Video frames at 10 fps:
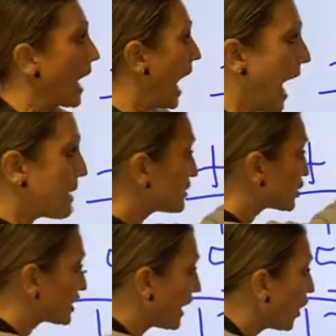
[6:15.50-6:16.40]
I'm
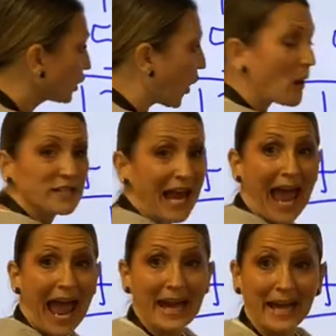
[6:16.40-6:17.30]
still going to
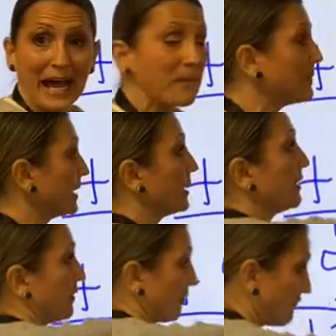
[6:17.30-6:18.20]
add up
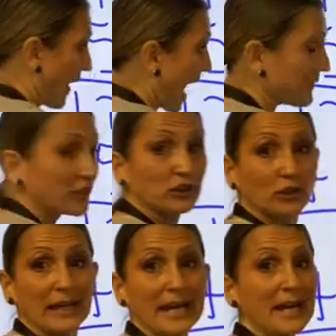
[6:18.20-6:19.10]
5 and
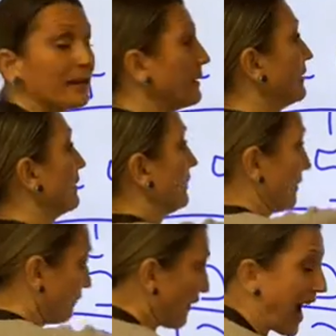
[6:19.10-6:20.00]
3,
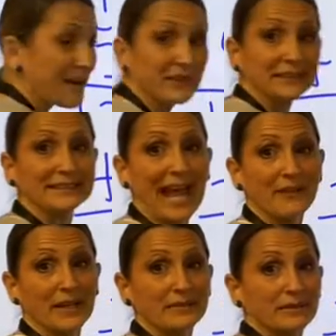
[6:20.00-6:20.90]
5 and
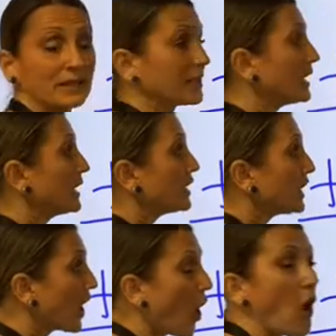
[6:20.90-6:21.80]
7.
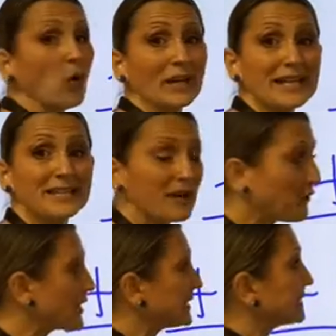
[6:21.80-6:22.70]
The only
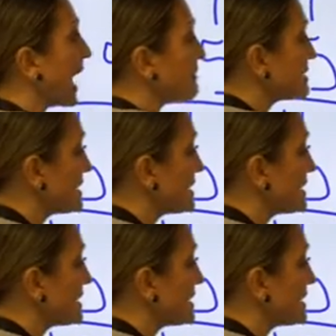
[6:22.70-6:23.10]
difference is I'm